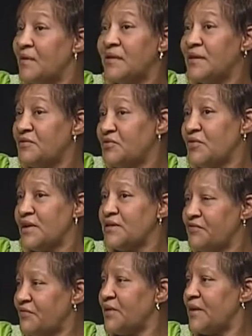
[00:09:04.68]
to live
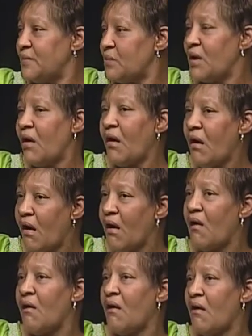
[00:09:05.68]
stress free. We
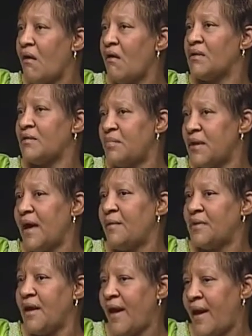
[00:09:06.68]
all ought to be
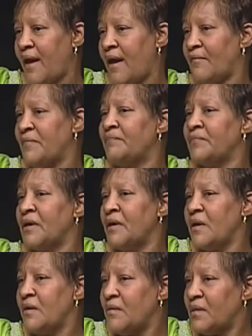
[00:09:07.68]
able to have
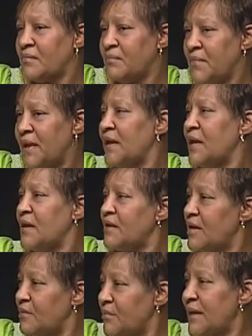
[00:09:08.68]
many
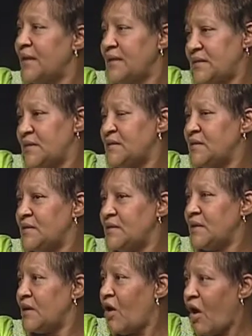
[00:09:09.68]
of the amenities
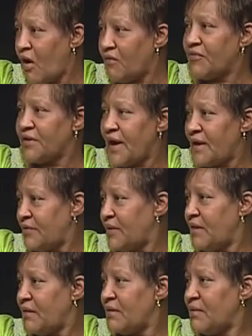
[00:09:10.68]
that are offered out
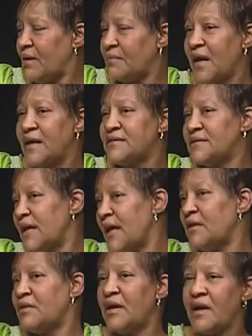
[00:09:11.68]
there. I'm not
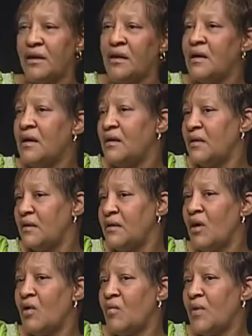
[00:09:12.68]
saying that, you
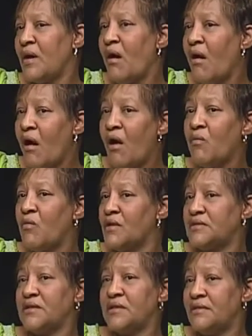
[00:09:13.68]
know, we all
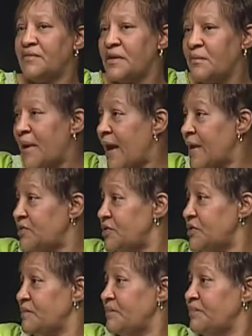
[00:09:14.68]
want to live in a
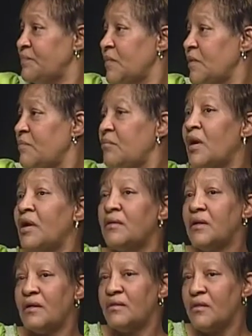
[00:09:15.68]
mansion, right. but
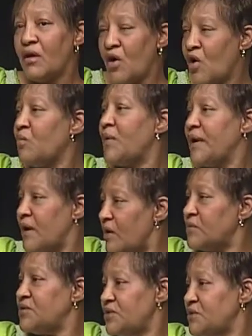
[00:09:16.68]
the home we
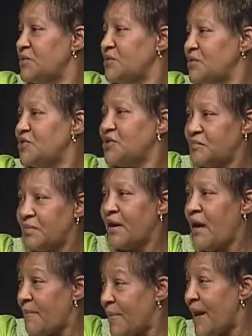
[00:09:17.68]
go to should
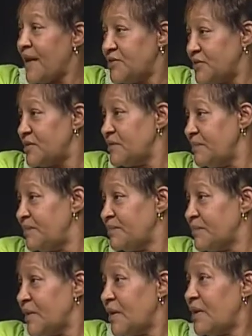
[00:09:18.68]
be our mansion.
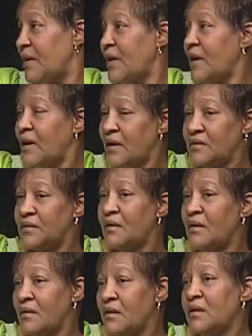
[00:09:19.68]
Yes. And
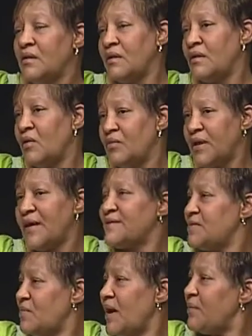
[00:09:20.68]
uh, you know,
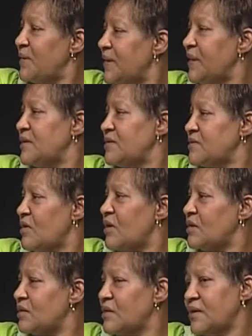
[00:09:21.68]
that's the way we need to
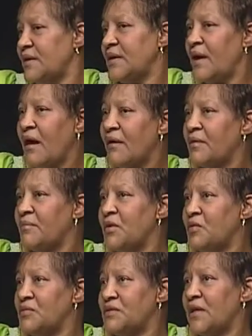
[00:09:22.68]
start looking at our
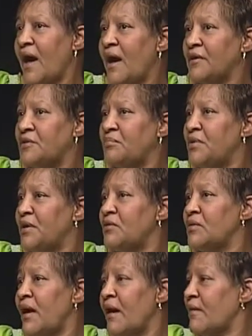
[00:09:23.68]
community, how to
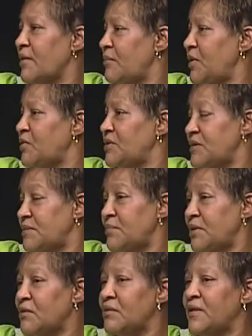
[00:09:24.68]
build our community,
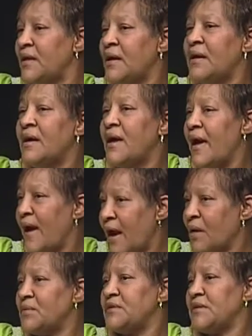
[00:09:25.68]
build the
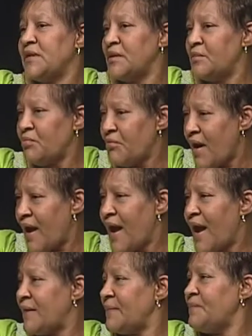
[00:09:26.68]
equity and the
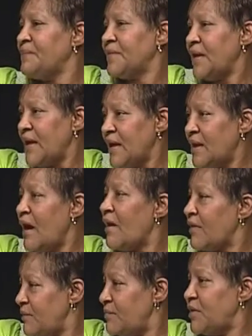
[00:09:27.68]
pride in
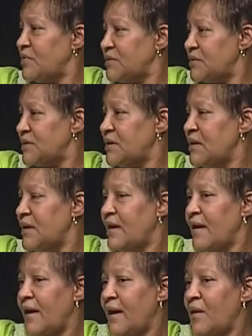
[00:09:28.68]
our community.
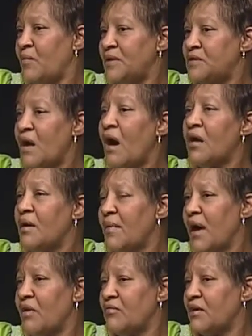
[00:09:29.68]
And we talk
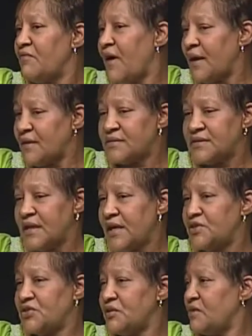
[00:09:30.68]
about
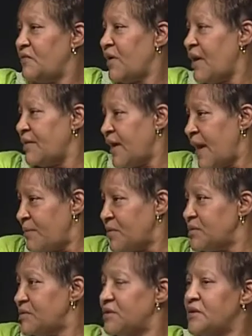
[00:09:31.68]
revitalization of our
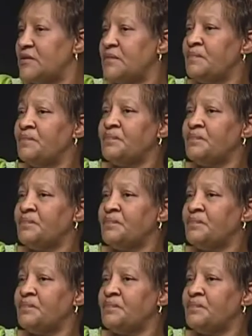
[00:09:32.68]
neighborhoods